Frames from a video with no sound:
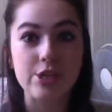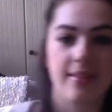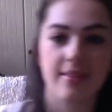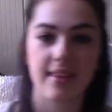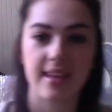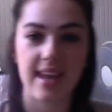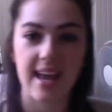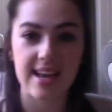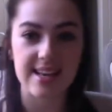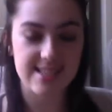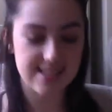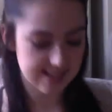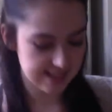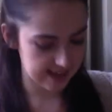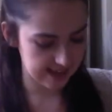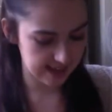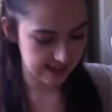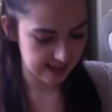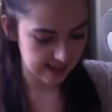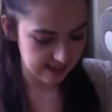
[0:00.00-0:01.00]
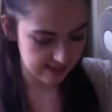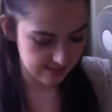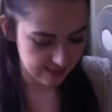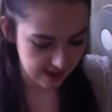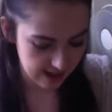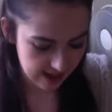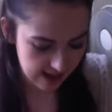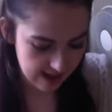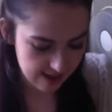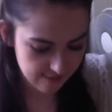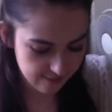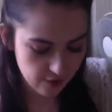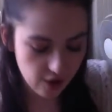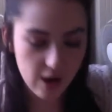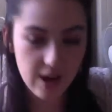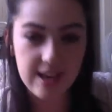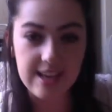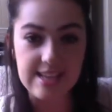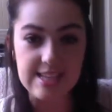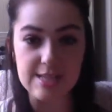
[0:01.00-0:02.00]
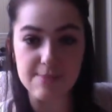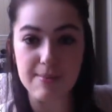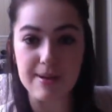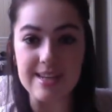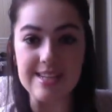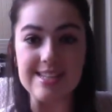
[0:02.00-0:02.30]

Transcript: The next thing that I've got is my